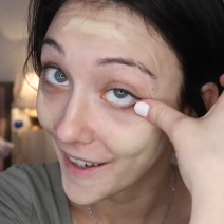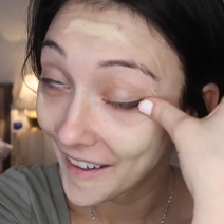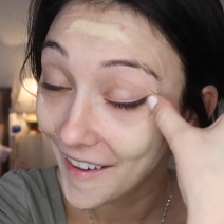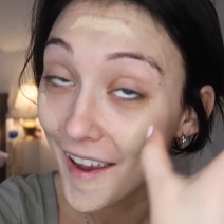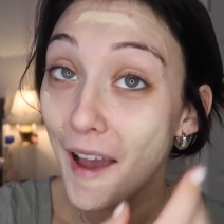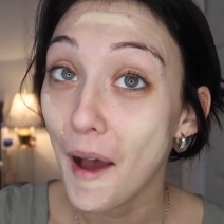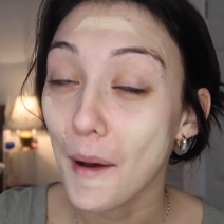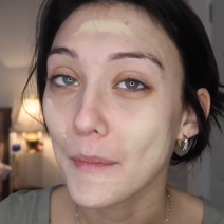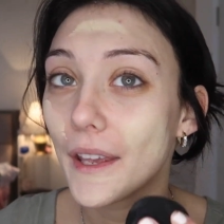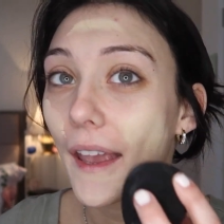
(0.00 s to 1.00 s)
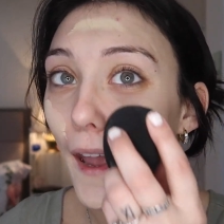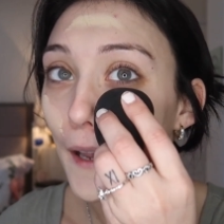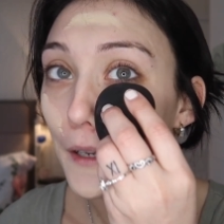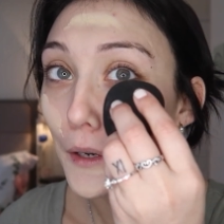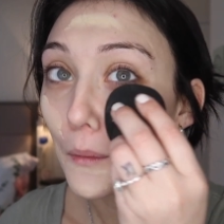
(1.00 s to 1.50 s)
I'm like,
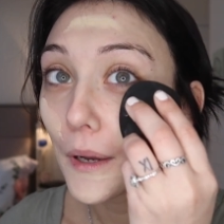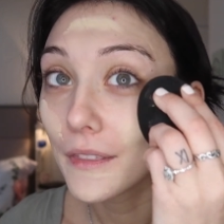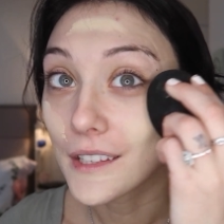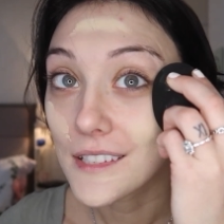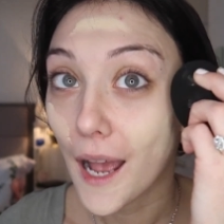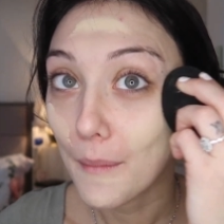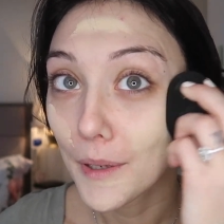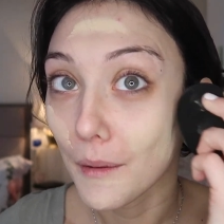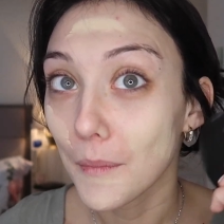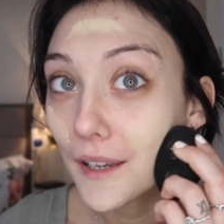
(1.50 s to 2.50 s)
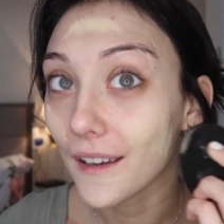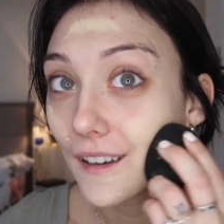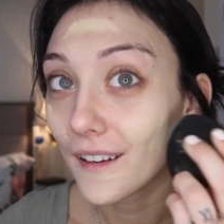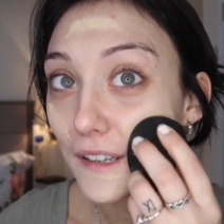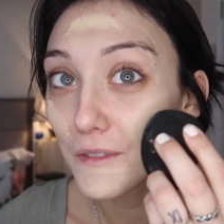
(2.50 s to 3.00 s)
hey, you know what? This happened to me, and
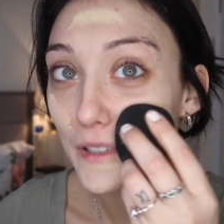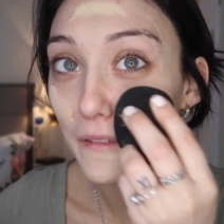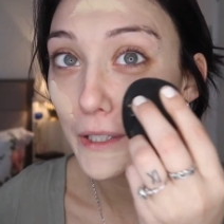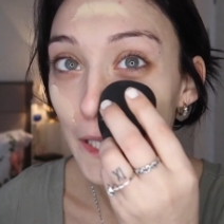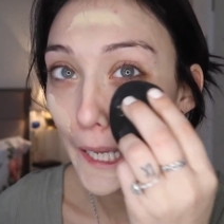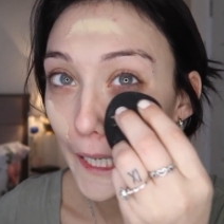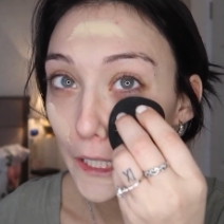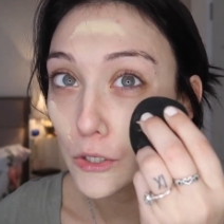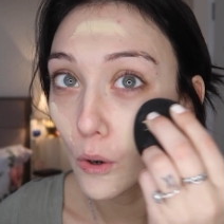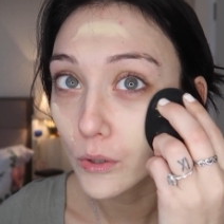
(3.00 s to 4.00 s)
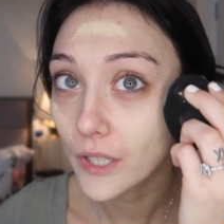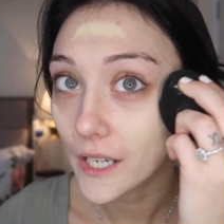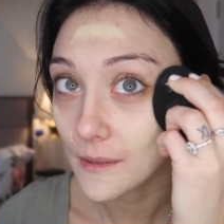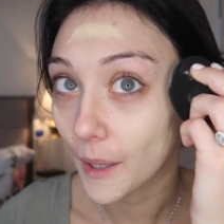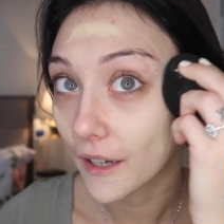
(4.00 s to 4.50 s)
I never even like told you
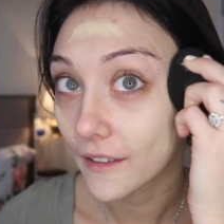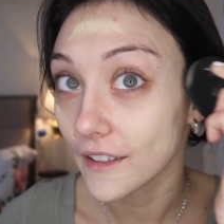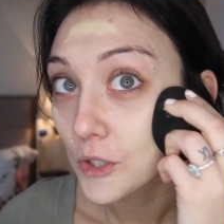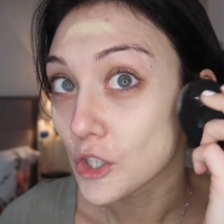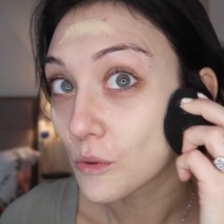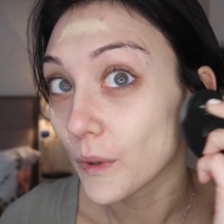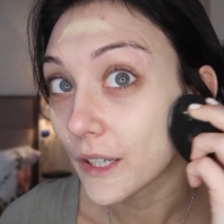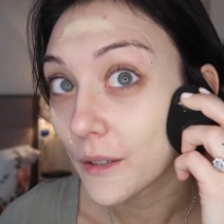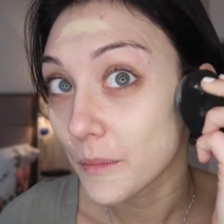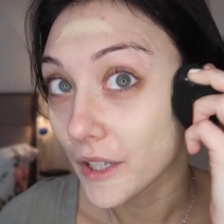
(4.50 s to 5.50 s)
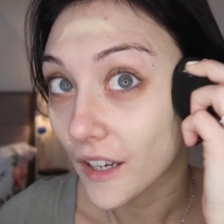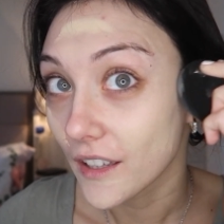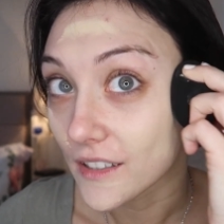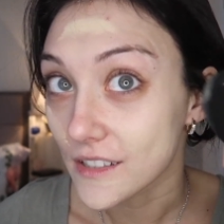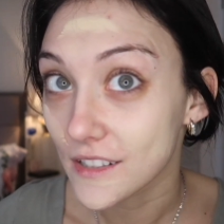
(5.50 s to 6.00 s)
guys about it, which is weird
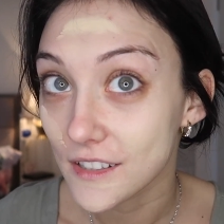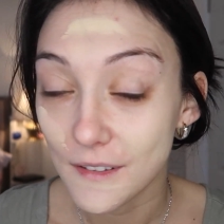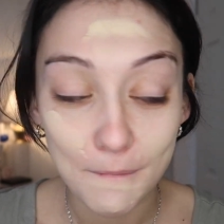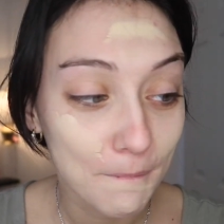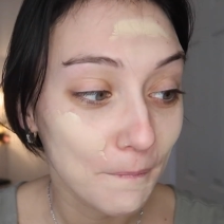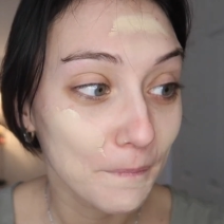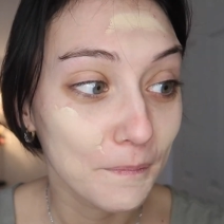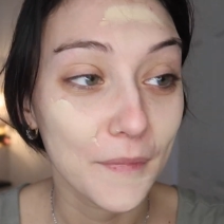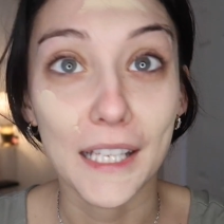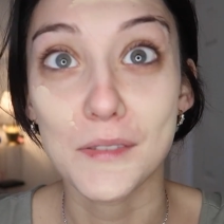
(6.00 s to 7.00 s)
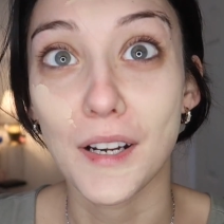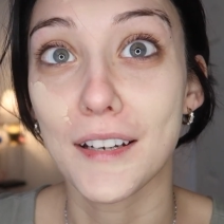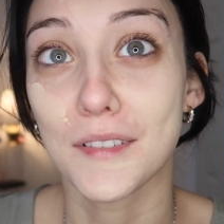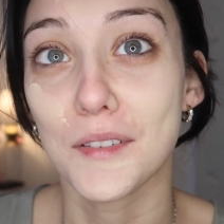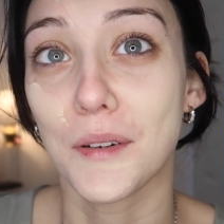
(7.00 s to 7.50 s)
because that's what I
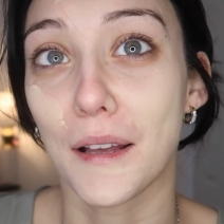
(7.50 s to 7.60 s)
do.